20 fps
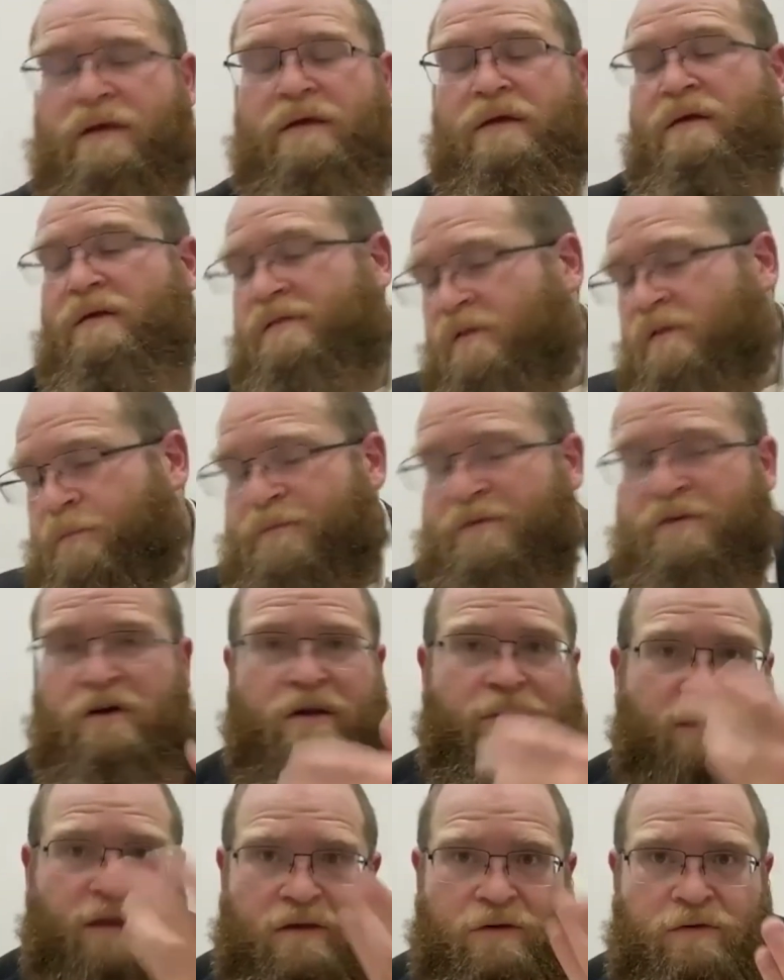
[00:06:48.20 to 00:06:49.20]
So
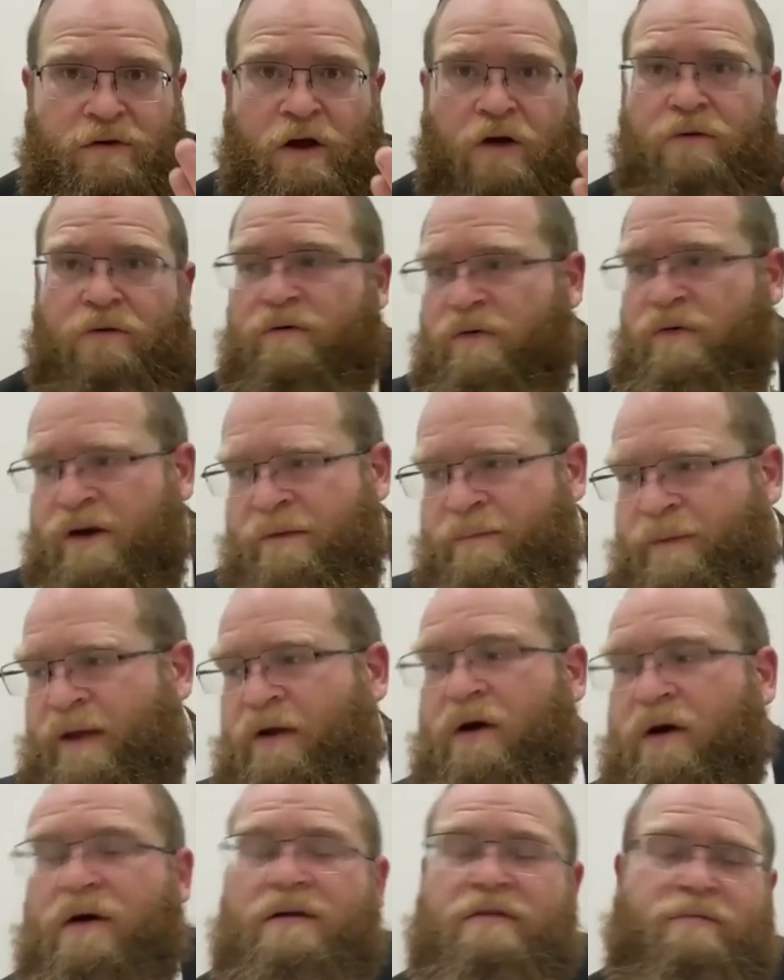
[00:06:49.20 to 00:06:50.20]
psukim that you know already by
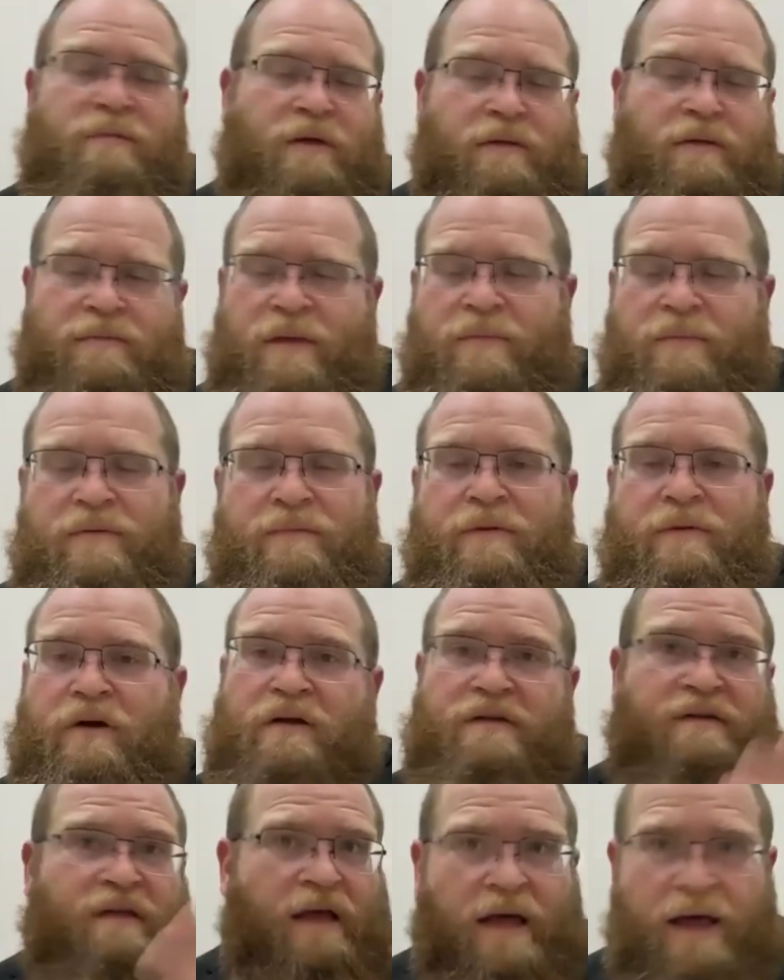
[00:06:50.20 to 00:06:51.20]
heart, maybe
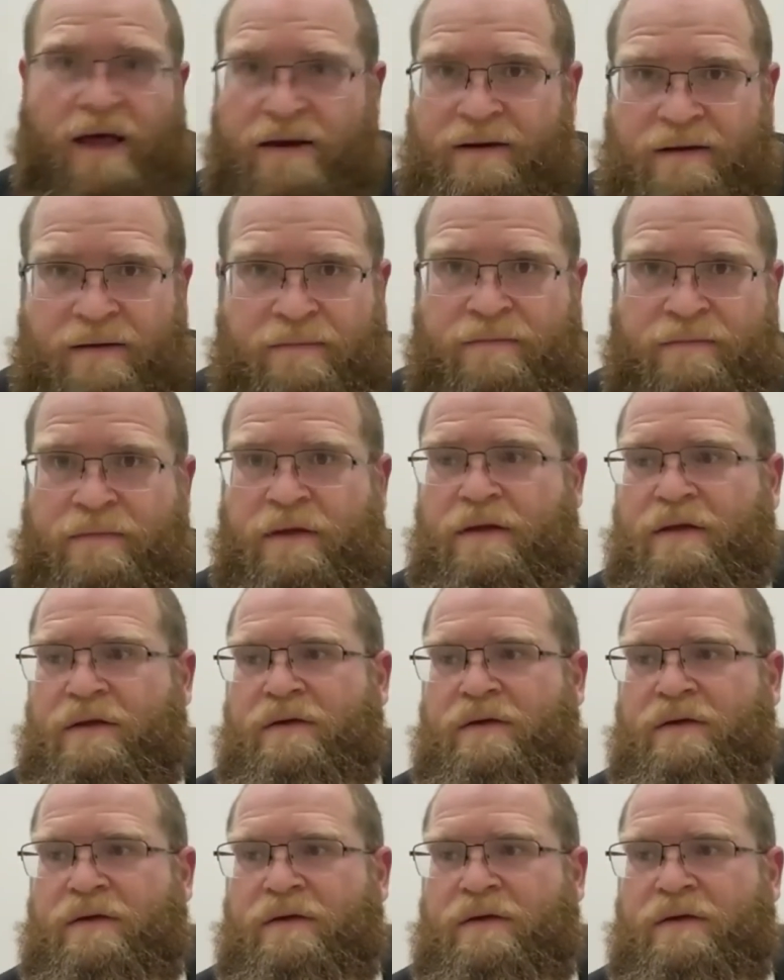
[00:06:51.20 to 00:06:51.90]
Birchas Kahanim